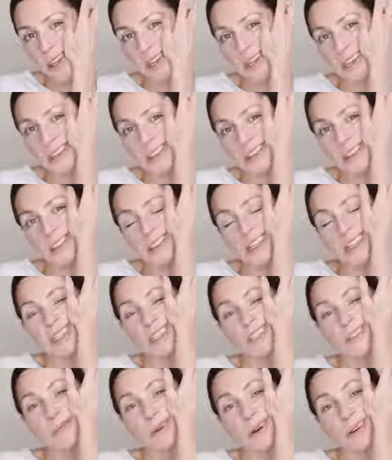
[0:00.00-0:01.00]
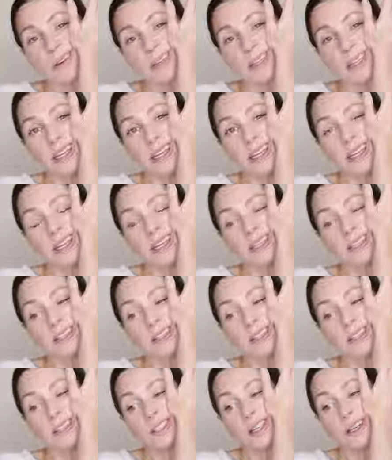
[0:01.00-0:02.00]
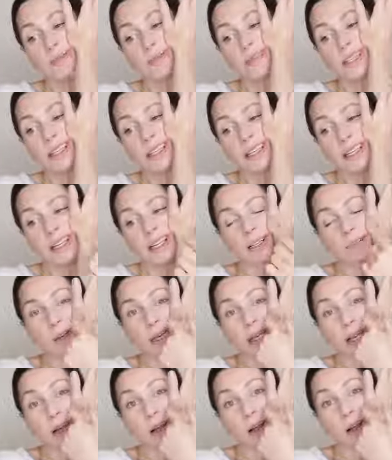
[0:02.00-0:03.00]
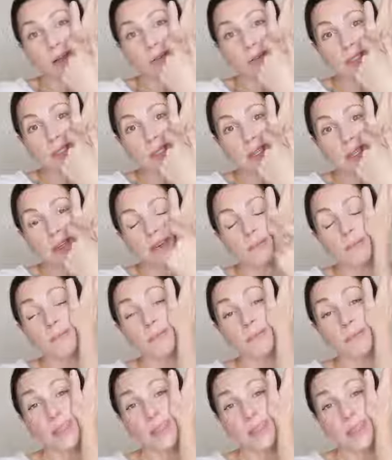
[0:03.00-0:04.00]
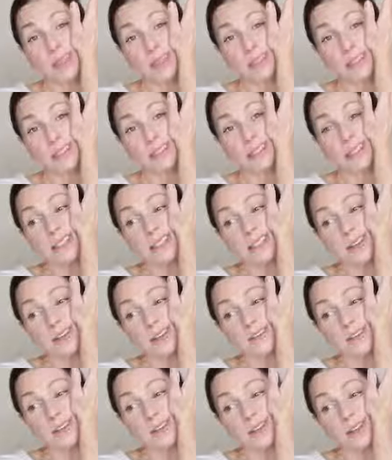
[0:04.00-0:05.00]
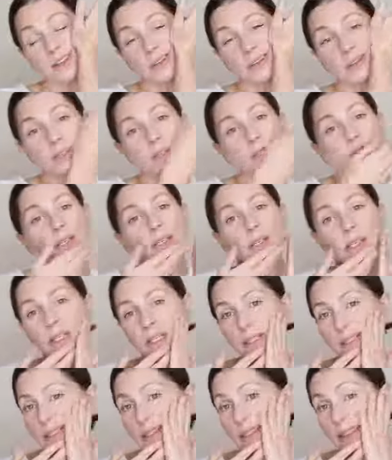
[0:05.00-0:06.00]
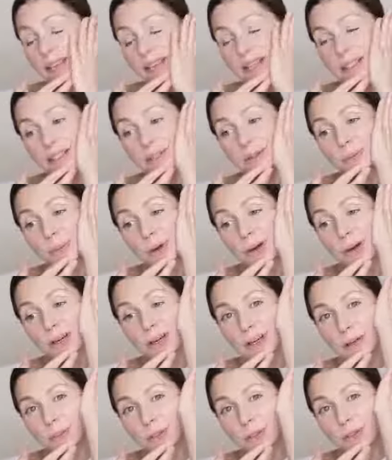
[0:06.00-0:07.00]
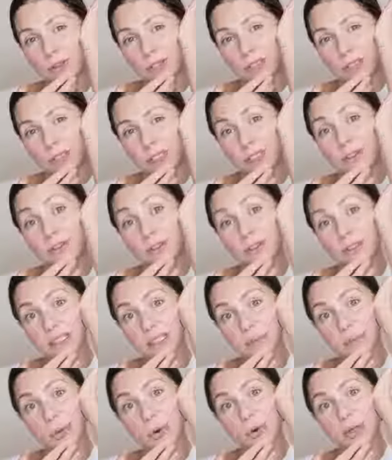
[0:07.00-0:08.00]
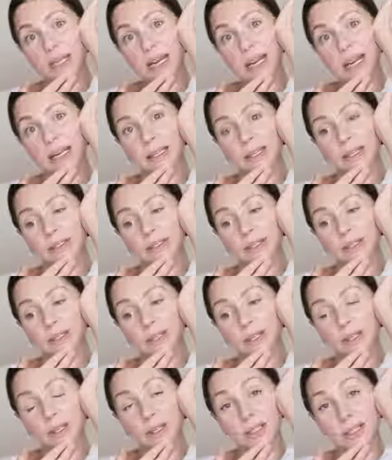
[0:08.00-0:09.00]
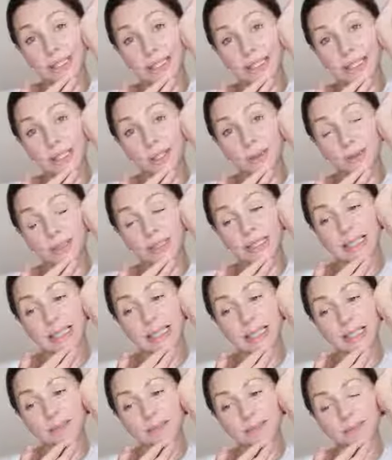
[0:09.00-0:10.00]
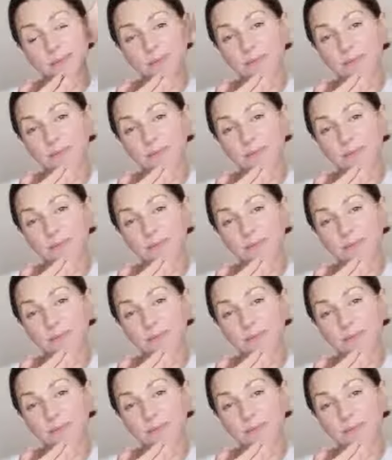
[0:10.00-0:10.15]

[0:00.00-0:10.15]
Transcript: And this one, it just comes a little bit closer into the side of the nose. So that's why I'm not just kind of using one hand continuously.